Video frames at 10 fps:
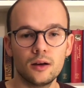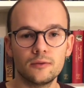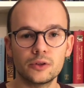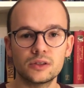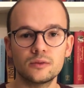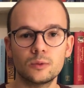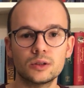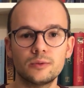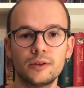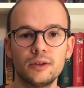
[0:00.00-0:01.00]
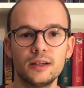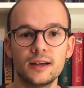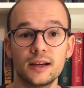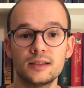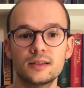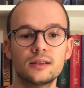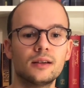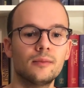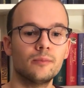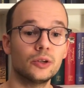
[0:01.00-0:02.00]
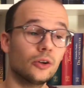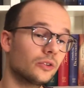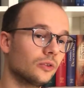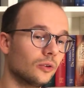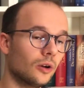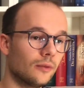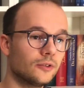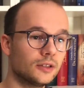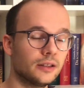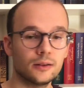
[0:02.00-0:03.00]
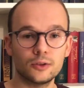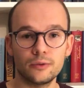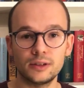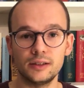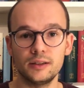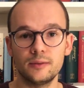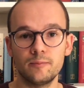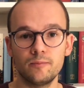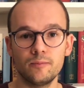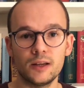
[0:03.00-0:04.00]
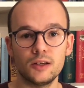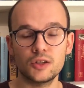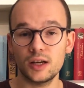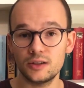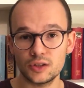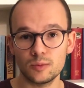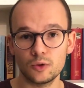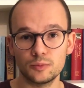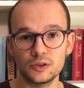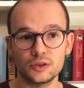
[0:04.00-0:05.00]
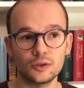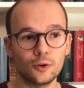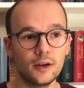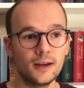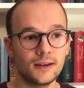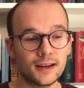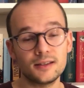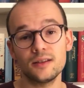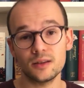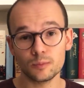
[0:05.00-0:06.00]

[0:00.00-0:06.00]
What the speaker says: was very nice. But also, obviously, there were very many challenging moments. So getting the